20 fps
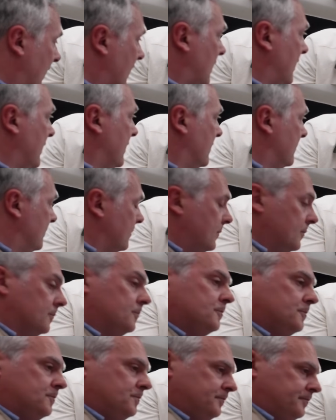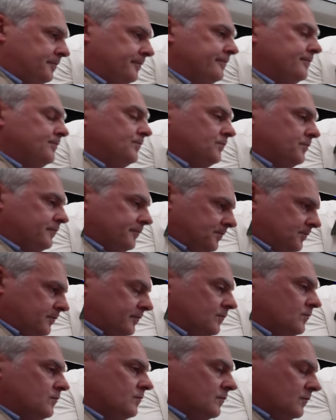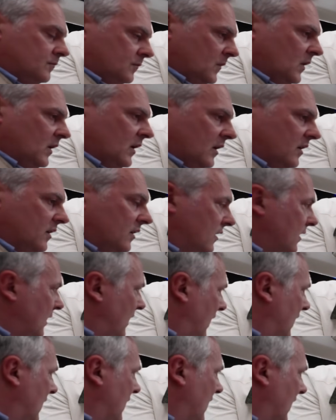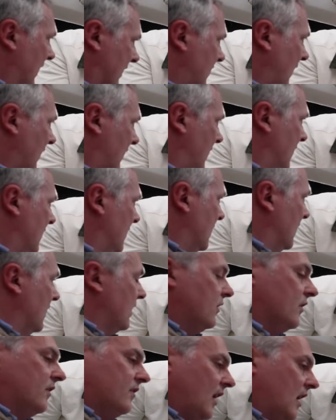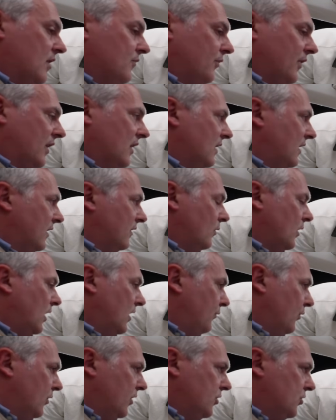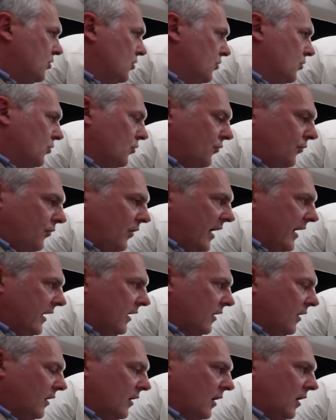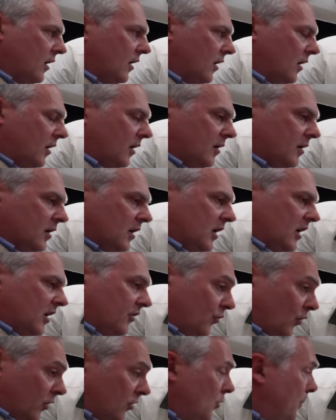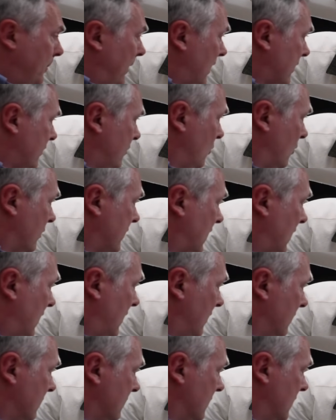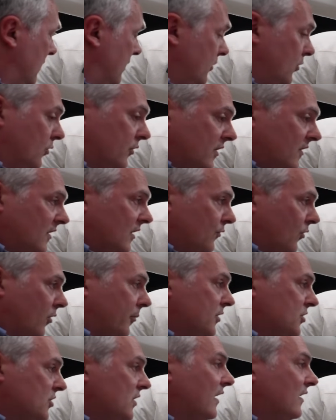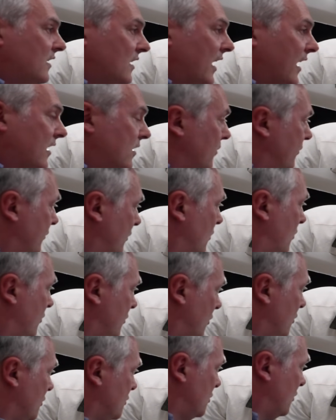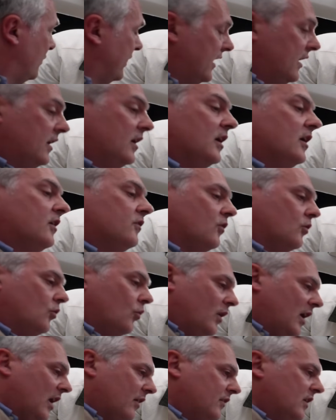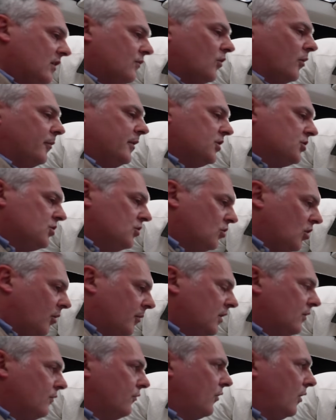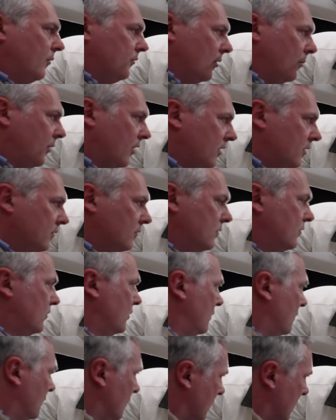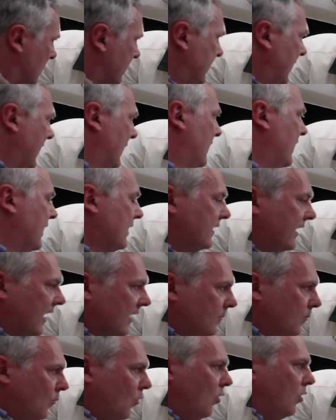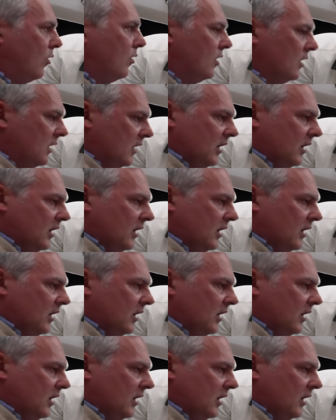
Exactly. So the information layer moves to the top, essentially, right? Exactly. So that's kind of what you mean. The by same that. thing is if you need to, to find a, uh, if you want to park your car, mm-hmm. you need the information at the end of your, your journey, so you will have the information coming from the bottom, to, yeah, and get more.